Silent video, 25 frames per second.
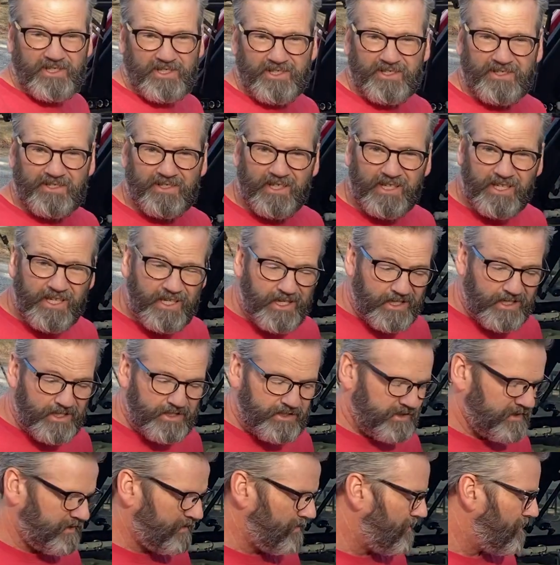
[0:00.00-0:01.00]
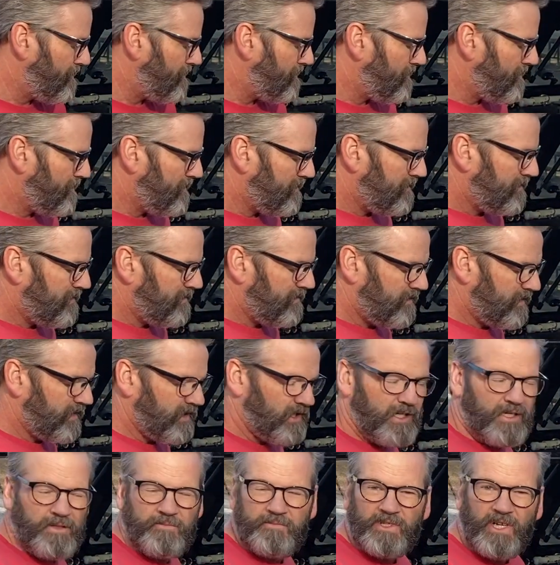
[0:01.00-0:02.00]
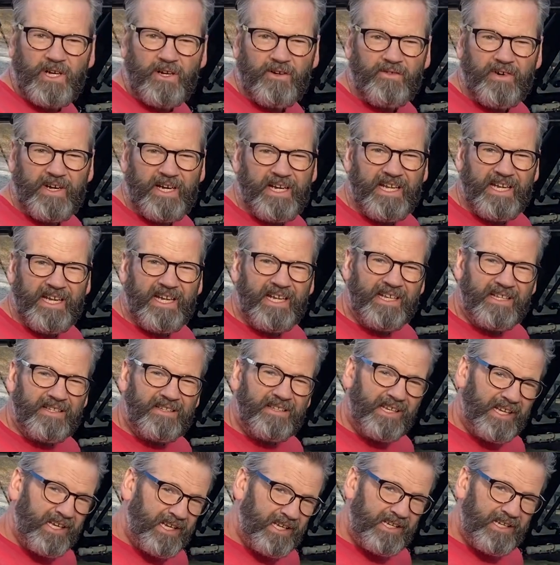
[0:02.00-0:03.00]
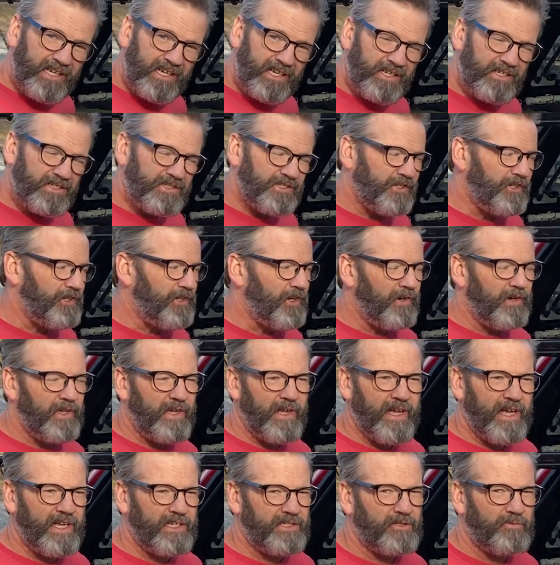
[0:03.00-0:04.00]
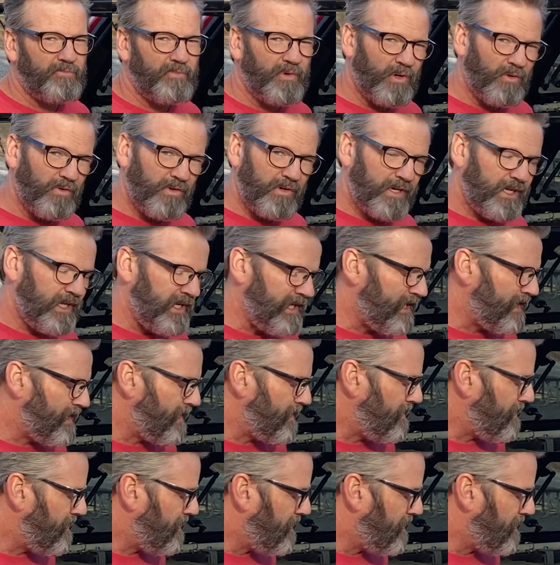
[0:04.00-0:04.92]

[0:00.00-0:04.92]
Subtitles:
as this comes already in here, so you don't even have to pour it in.